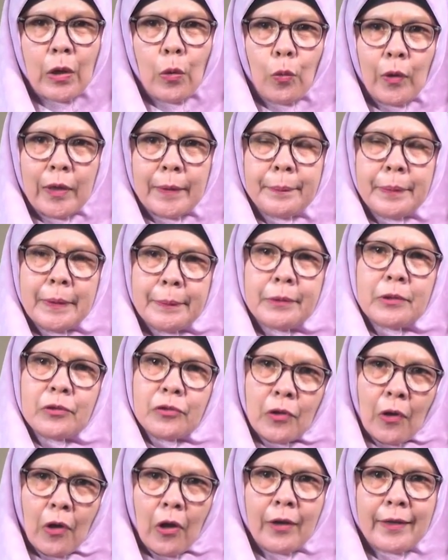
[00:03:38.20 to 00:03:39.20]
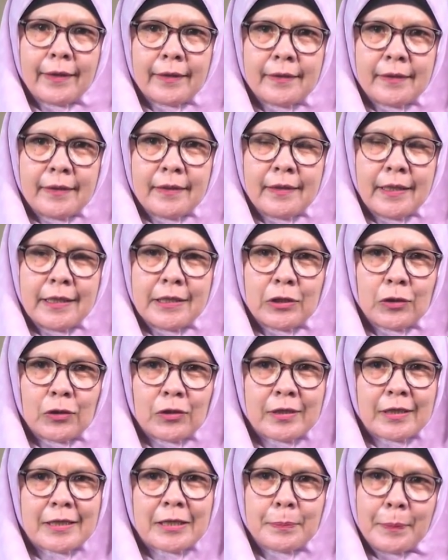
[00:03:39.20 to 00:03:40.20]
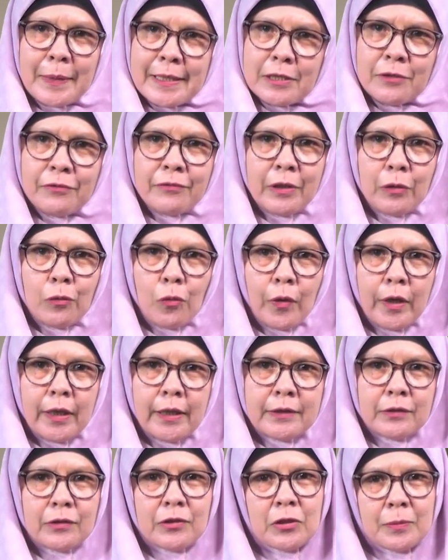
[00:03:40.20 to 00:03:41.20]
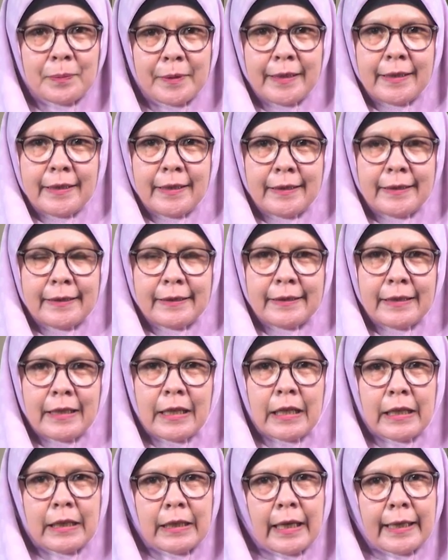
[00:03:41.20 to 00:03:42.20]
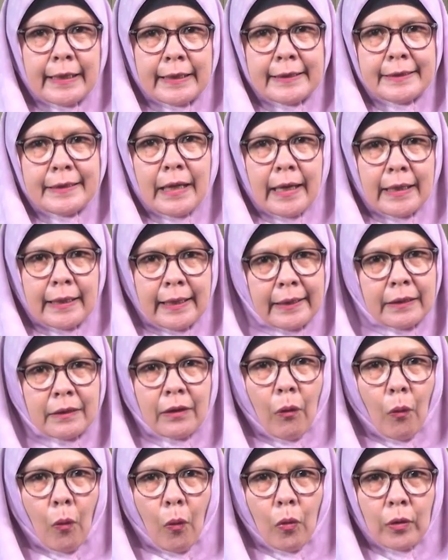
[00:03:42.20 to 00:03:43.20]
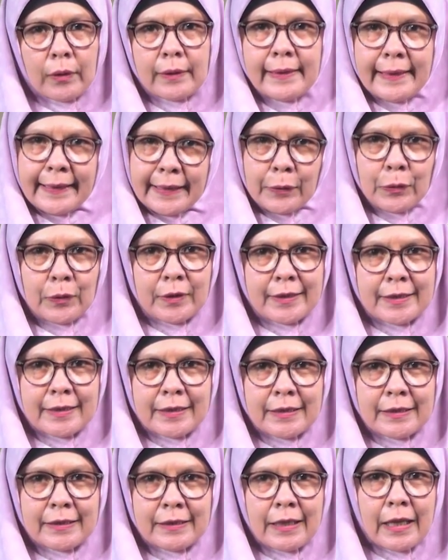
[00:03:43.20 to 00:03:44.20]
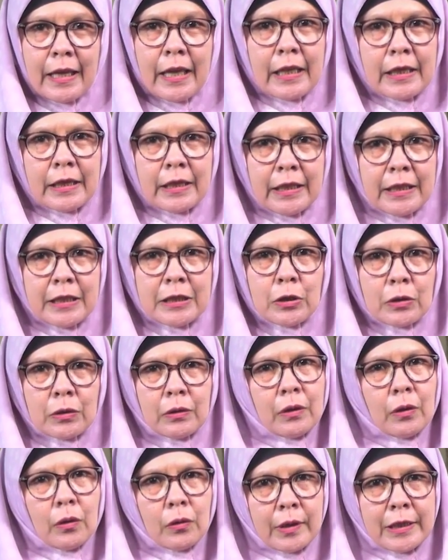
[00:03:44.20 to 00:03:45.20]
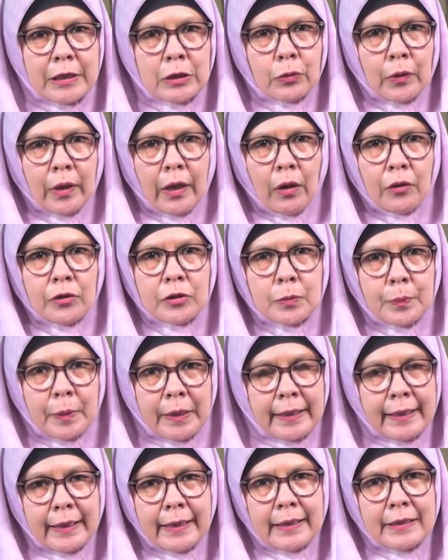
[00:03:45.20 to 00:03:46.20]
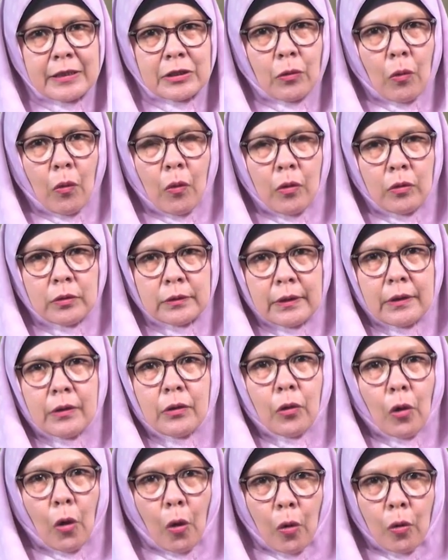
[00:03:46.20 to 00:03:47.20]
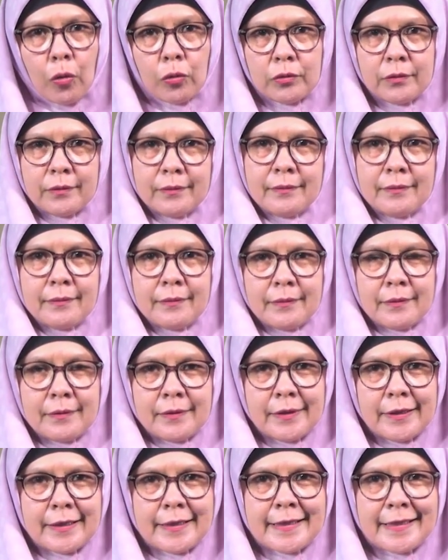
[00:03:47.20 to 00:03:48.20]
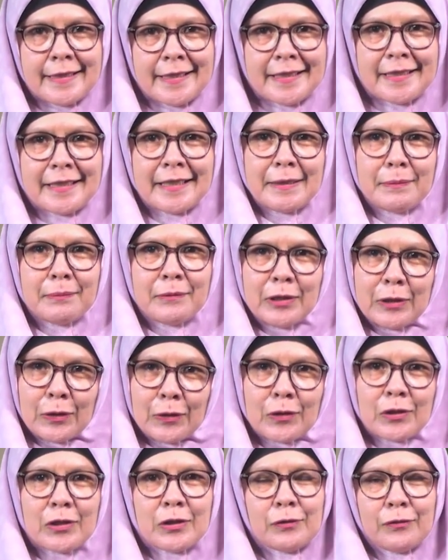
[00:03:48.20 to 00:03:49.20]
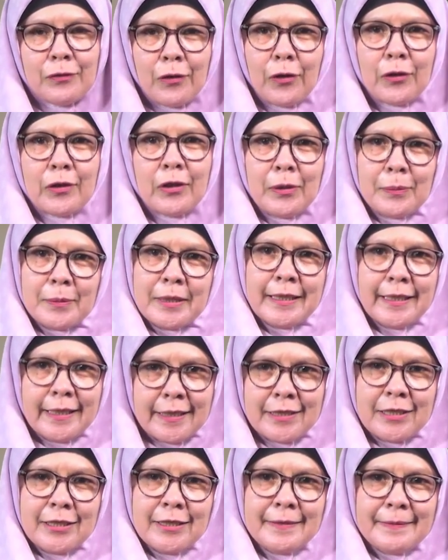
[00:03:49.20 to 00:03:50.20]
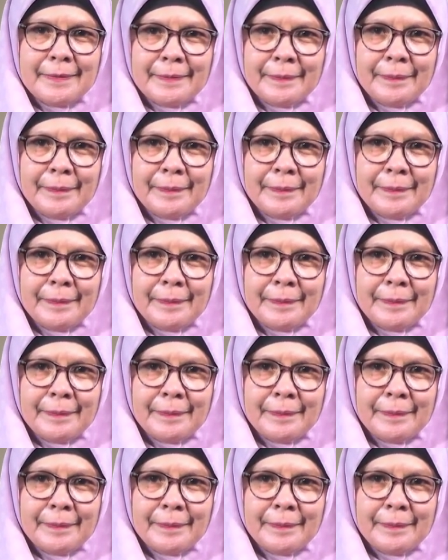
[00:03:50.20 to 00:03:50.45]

When people talk, they choose a specific way to speaking, like a dialect or language. This way of speaking is called code, a system used for communication.